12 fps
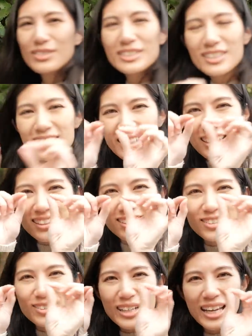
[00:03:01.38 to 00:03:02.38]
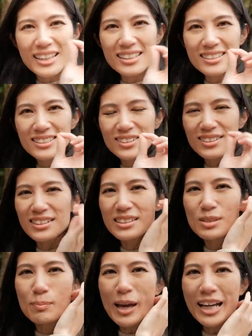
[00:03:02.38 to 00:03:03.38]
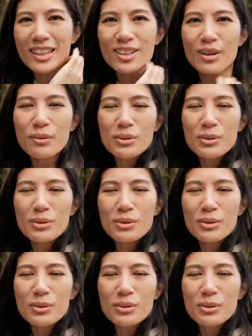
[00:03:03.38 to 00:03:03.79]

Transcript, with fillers: one's got like little colours on its back though. I